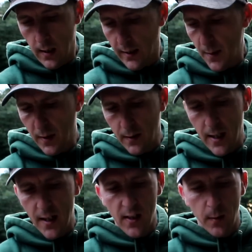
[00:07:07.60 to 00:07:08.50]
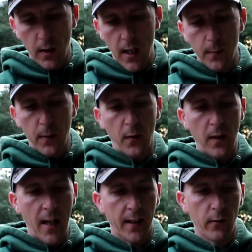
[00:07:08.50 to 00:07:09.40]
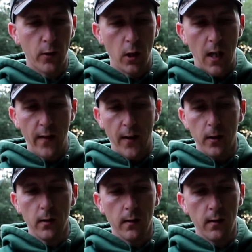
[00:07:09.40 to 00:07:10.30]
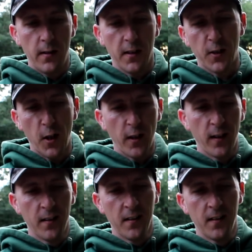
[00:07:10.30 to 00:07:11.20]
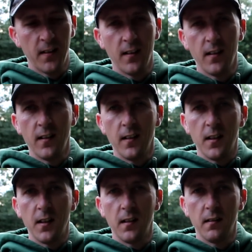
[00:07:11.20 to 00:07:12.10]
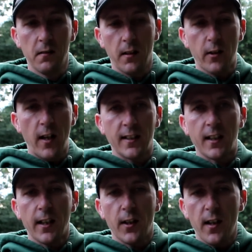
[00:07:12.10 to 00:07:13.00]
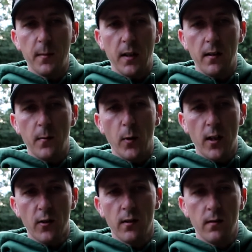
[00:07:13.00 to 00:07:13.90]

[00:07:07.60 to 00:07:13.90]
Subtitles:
can't decide whether I like it or don't like the handle. It's got a crazy click on it, but it works.